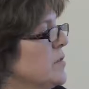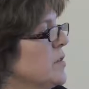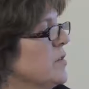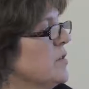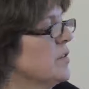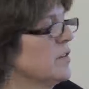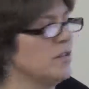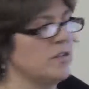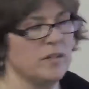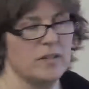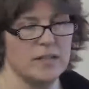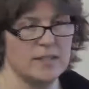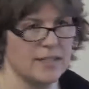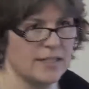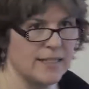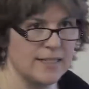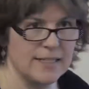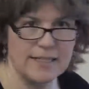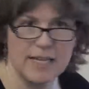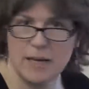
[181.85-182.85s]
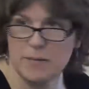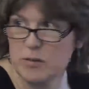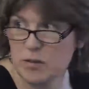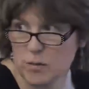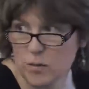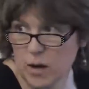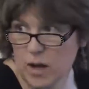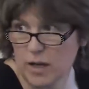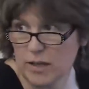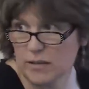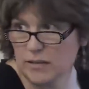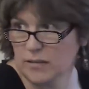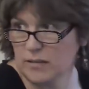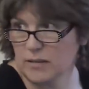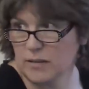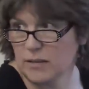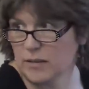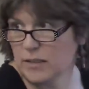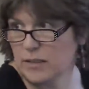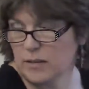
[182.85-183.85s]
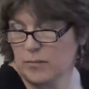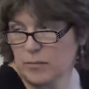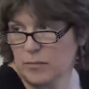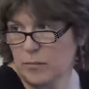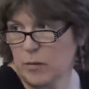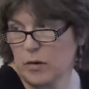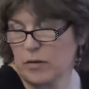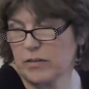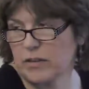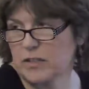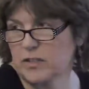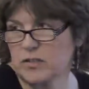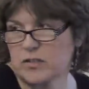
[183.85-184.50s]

So you can do this anytime you want, both in